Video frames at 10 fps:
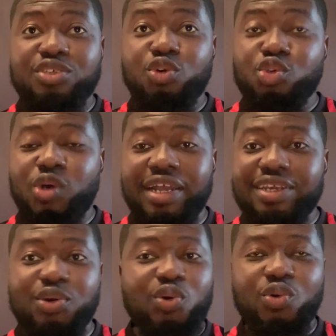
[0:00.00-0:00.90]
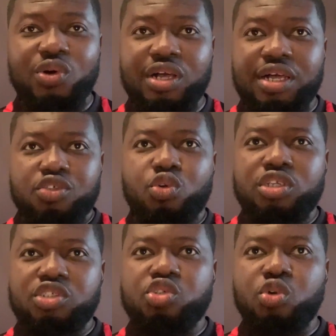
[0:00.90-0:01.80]
minutes, also had a goal.
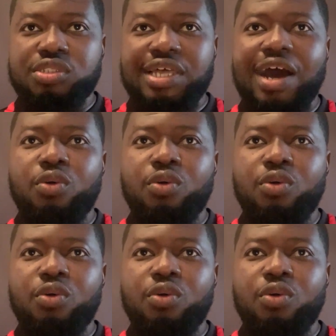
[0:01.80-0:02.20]
So it shows